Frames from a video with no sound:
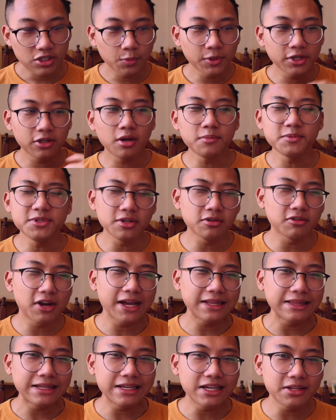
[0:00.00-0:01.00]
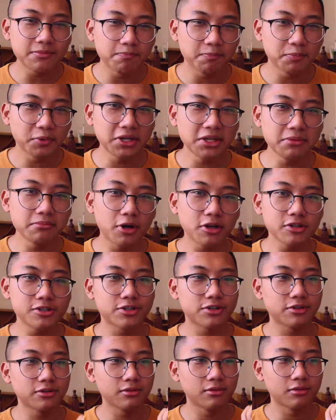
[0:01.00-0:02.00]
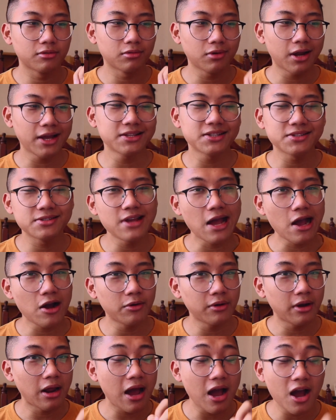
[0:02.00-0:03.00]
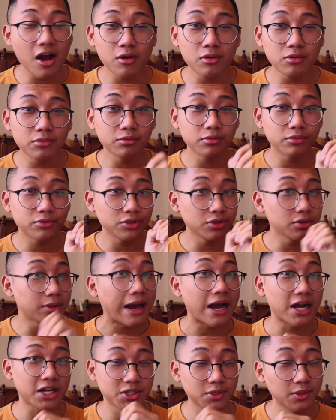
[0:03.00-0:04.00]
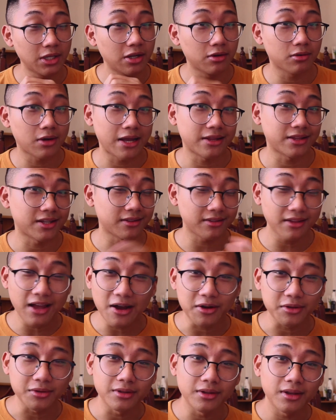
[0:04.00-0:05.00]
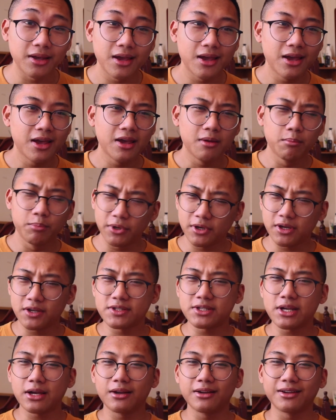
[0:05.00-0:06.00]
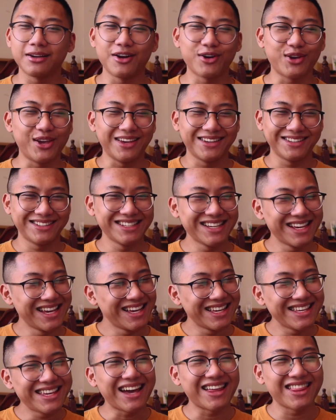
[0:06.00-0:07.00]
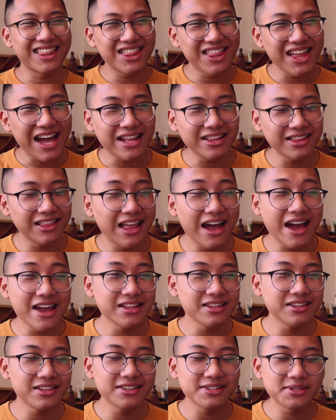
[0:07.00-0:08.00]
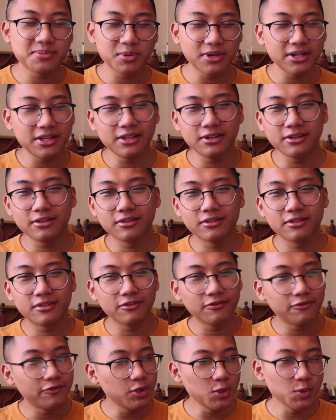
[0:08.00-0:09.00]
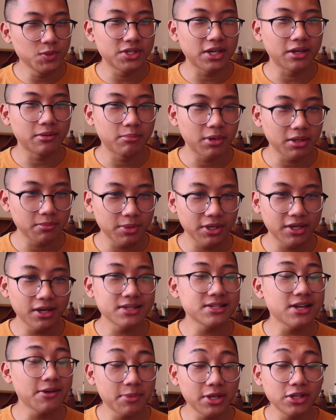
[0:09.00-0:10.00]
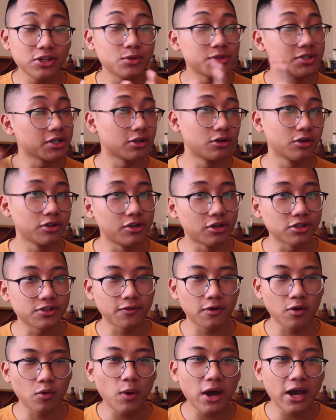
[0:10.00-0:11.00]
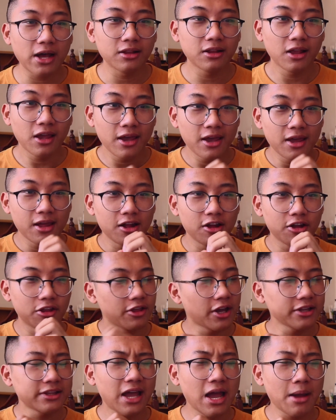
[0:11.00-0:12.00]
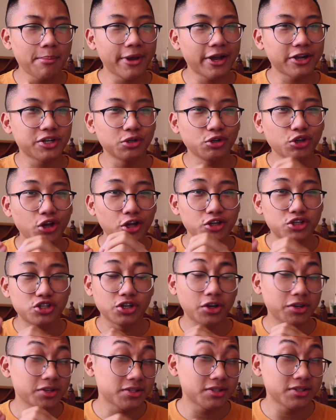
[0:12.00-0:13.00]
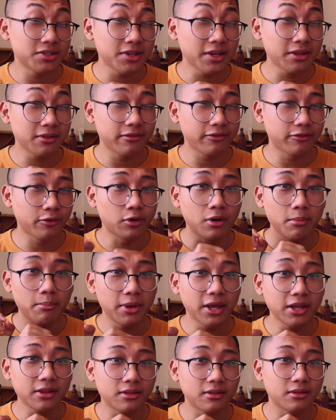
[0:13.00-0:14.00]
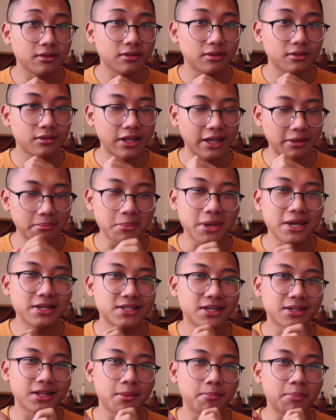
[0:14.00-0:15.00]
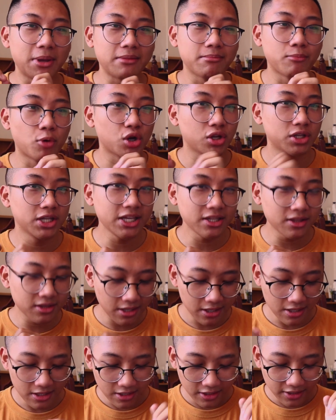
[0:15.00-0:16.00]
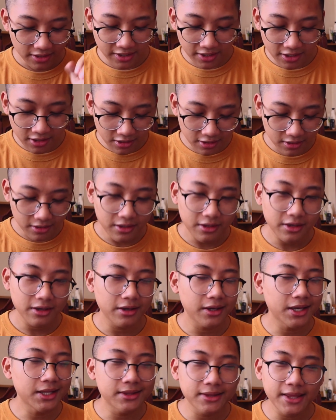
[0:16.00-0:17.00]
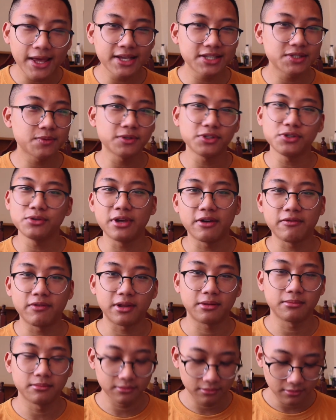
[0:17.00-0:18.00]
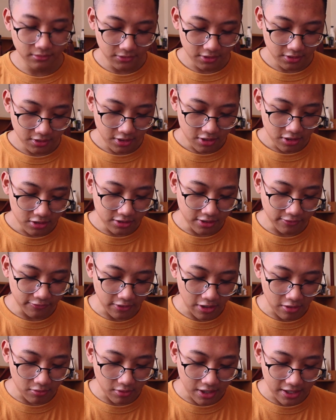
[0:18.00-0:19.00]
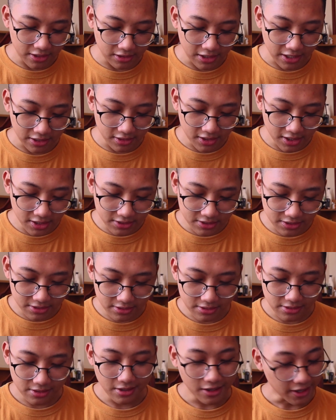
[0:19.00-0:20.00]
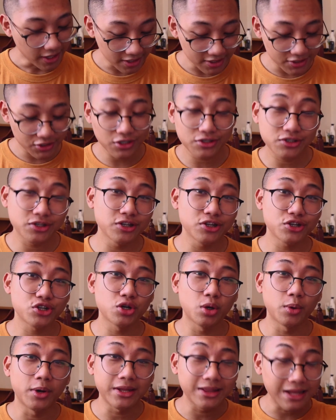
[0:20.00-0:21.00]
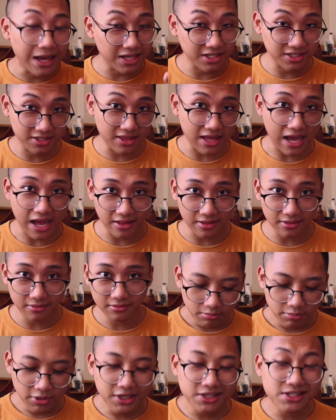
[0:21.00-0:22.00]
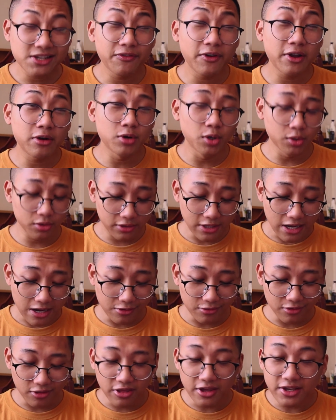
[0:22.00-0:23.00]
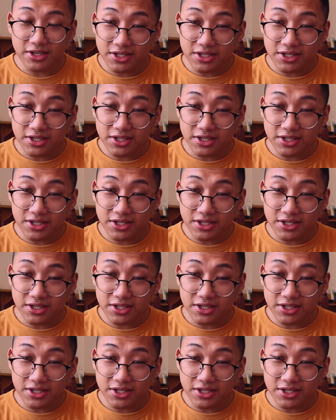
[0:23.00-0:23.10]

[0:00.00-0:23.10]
when it comes to writing, it pretty much writes down how you actually write it down. Because, okay, yeah, that line is pretty confusing, but because I've been using Goodnotes for a while, that app actually adjusts it for a bit, like makes it a bit more neat. Here, it takes what you give it. So if I write like this, it's just gonna show it as that. Because if I wrote down this